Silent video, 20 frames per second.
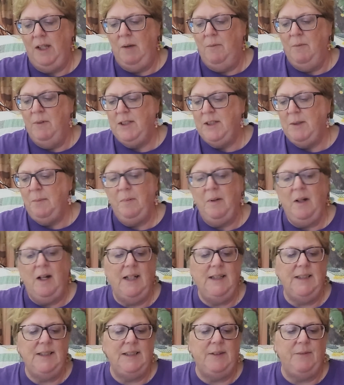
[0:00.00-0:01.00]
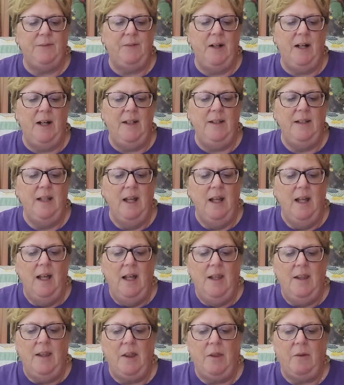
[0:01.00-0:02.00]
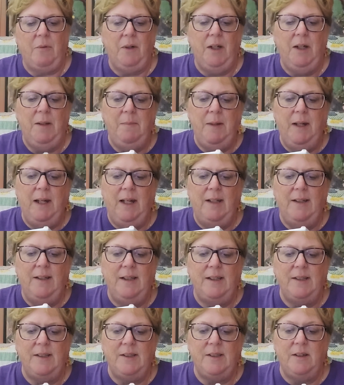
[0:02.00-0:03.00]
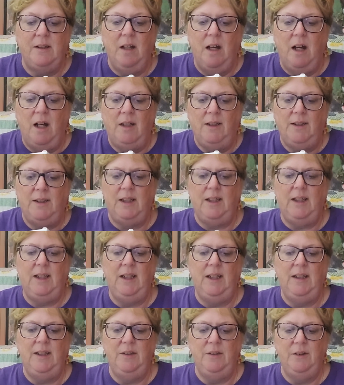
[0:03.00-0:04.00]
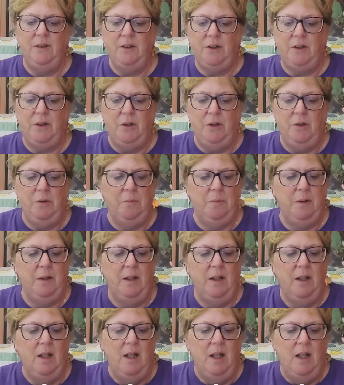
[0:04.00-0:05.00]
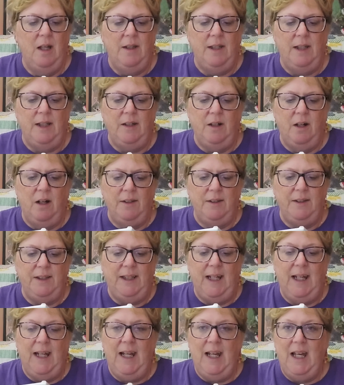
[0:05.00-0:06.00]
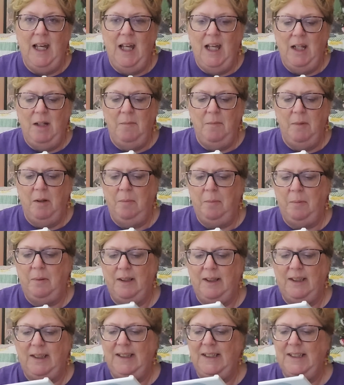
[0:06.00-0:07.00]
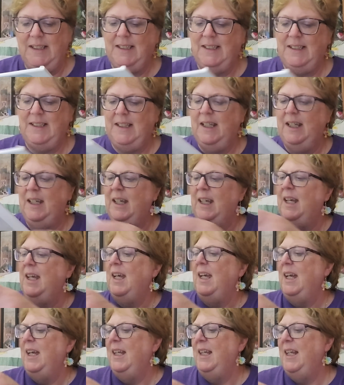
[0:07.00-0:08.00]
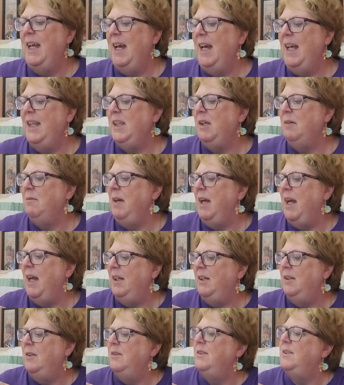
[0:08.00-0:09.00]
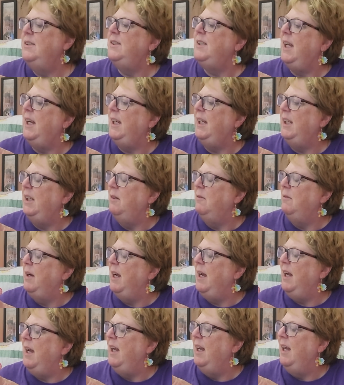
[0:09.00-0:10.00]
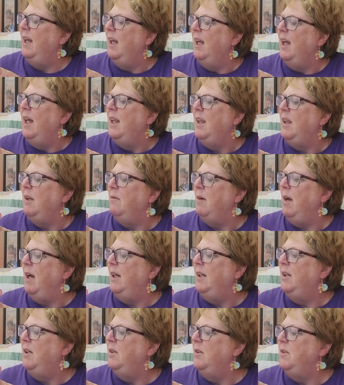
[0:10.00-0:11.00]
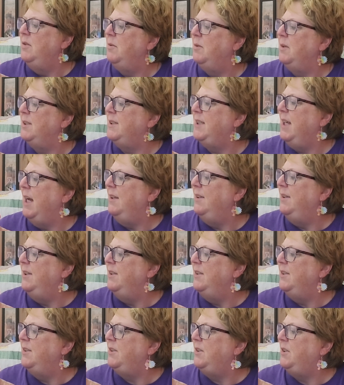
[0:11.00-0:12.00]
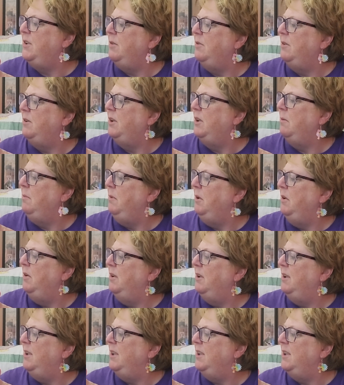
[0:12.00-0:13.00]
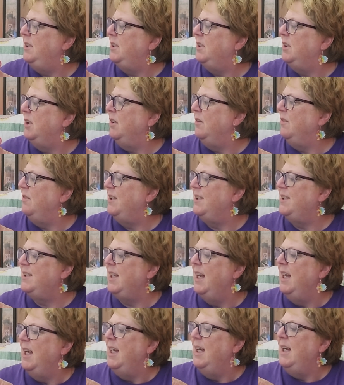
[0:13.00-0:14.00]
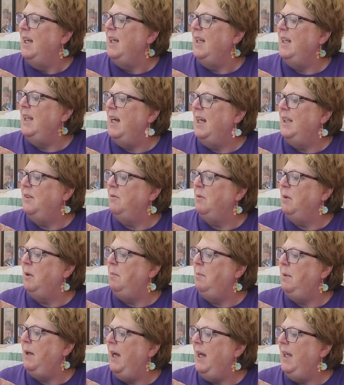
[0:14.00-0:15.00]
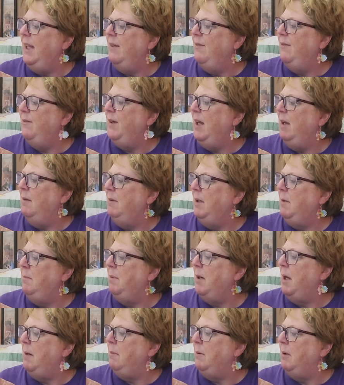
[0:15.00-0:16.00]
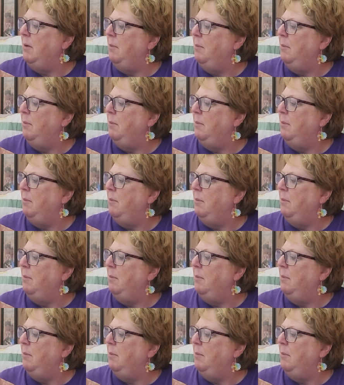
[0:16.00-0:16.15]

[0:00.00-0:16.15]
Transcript: they were surprised to find the three bandits locked in their coop. They called the animal police and had the raccoons taken away. The raccoons were sentenced to community service and had to repay the family by